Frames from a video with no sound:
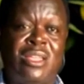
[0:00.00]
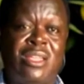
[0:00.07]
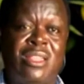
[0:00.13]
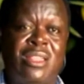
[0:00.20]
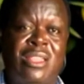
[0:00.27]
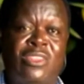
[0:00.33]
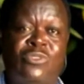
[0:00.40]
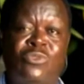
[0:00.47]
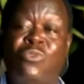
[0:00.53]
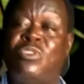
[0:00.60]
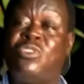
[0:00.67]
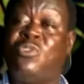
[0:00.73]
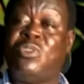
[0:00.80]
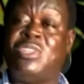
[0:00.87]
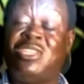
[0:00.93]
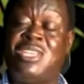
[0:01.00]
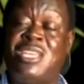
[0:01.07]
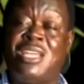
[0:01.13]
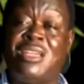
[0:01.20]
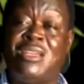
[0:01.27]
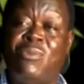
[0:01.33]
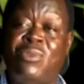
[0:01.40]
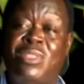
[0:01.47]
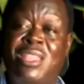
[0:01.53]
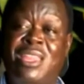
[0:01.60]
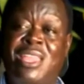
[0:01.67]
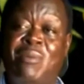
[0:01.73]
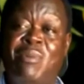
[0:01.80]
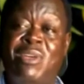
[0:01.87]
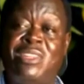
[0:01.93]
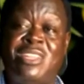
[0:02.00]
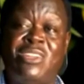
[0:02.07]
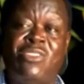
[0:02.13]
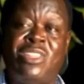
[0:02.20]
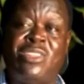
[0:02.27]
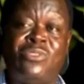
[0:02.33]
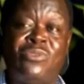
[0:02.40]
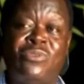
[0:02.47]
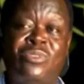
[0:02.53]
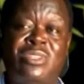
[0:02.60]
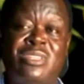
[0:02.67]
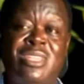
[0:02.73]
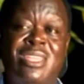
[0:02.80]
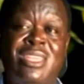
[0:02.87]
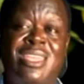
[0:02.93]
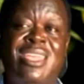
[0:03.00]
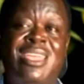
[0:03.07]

that schools should share with the nearby secondary schools.